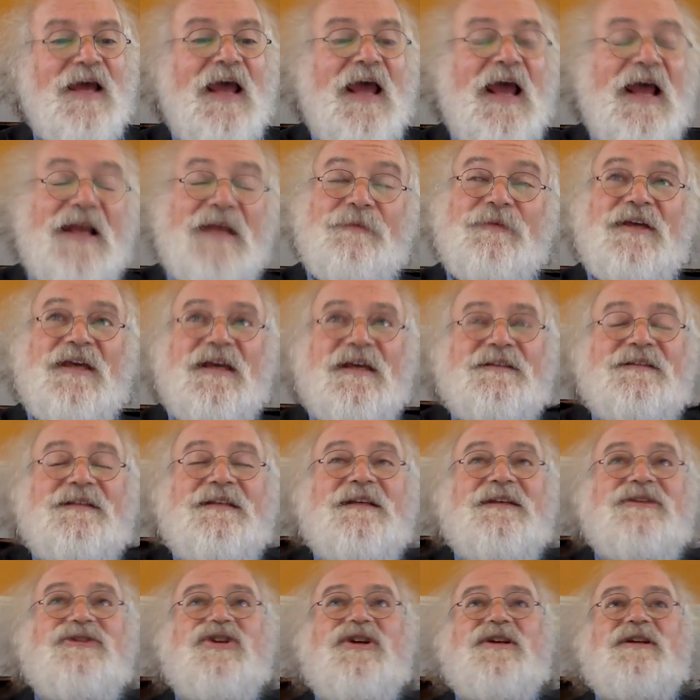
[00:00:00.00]
And he began
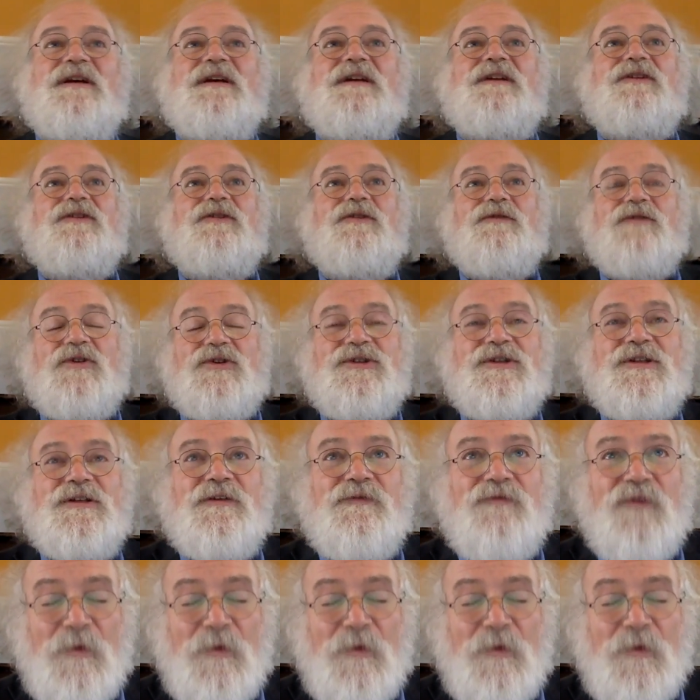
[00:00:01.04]
teaching at University of